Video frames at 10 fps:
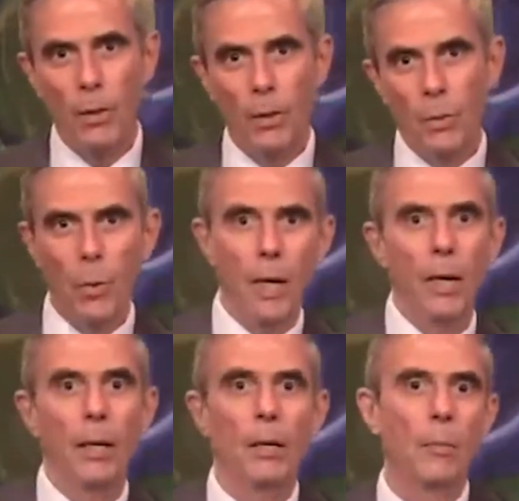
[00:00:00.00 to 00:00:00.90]

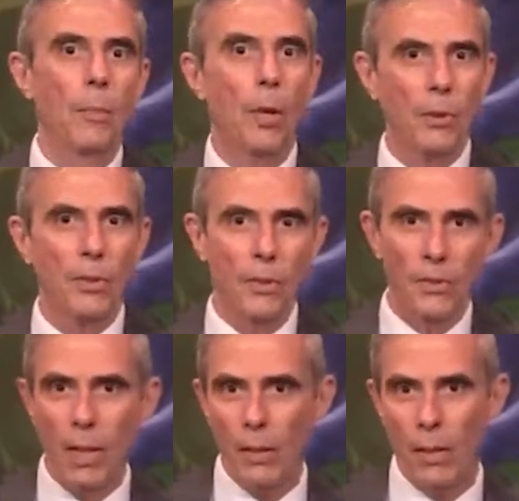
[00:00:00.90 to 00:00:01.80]
where Moses
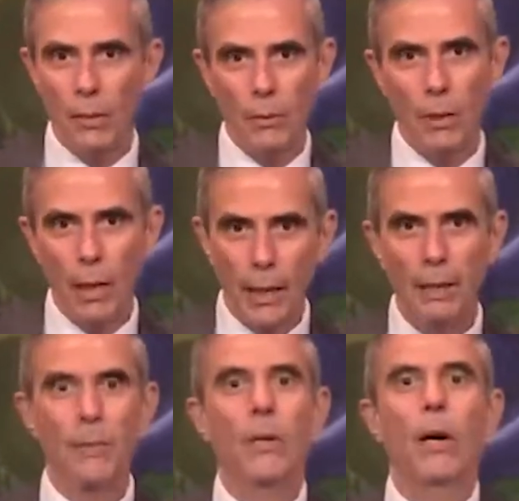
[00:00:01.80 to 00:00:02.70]
and the
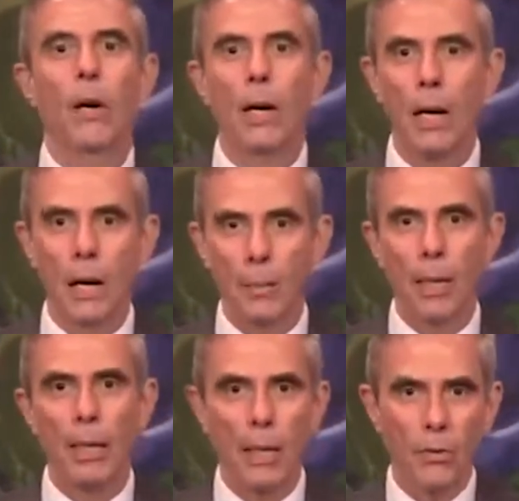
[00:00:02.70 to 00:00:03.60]
Israelites are up
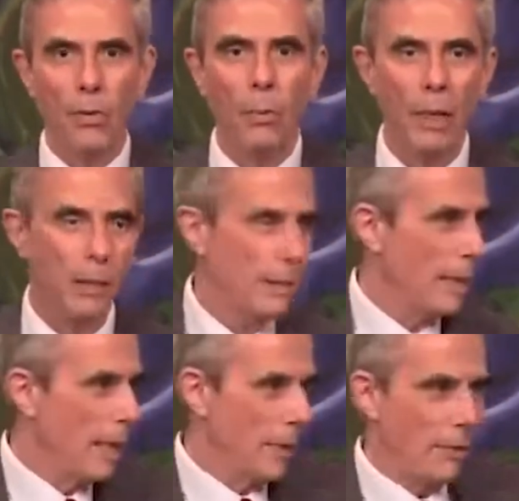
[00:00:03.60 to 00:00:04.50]
against the Red
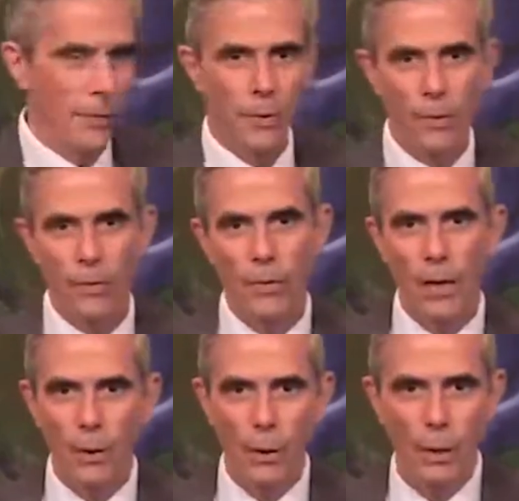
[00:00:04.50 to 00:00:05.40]
Sea.
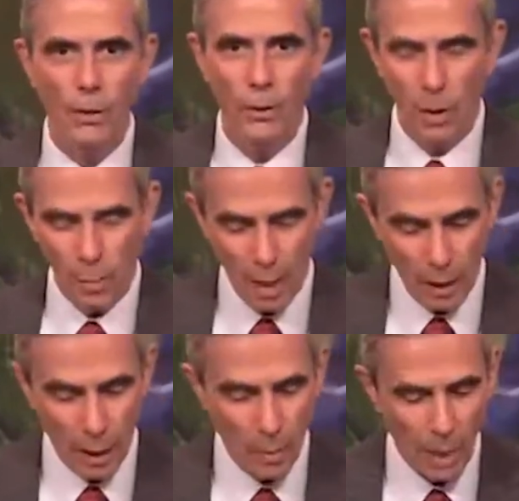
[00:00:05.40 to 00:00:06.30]
Pharaoh and his army are
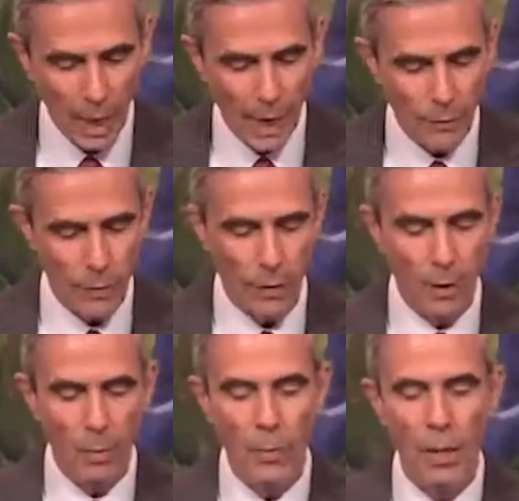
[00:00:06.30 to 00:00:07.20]
coming after
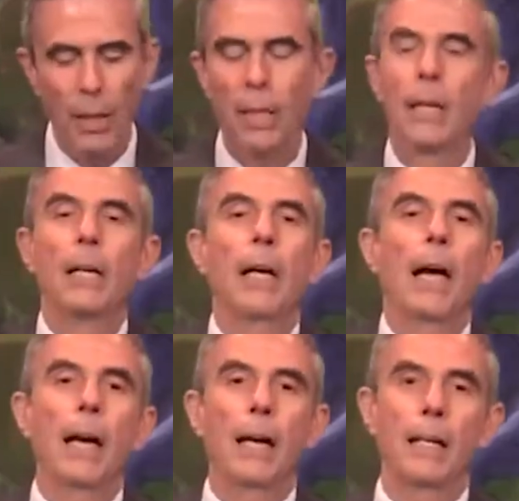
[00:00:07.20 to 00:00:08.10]
them.
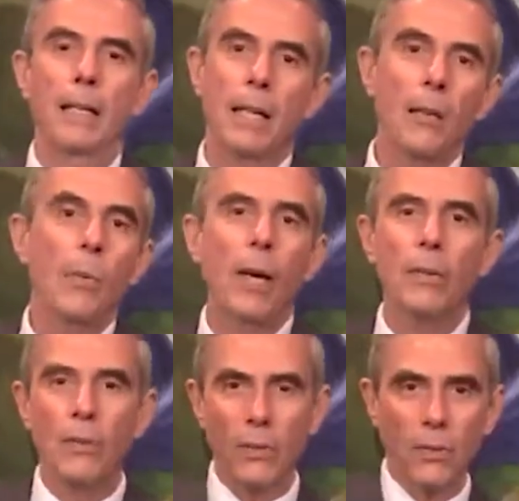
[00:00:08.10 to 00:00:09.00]
And he
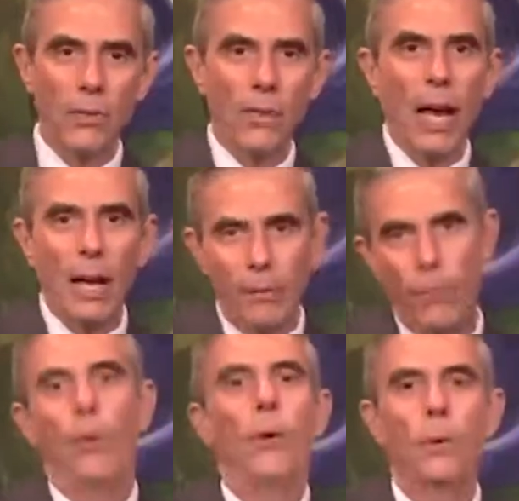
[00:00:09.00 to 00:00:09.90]
raises his staff,
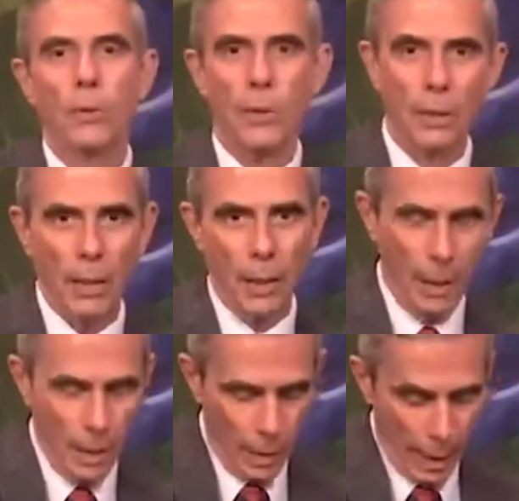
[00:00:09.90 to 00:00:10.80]
holds it
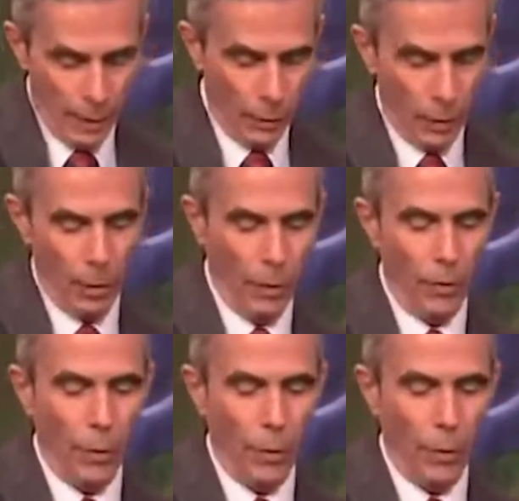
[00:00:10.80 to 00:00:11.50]
out over the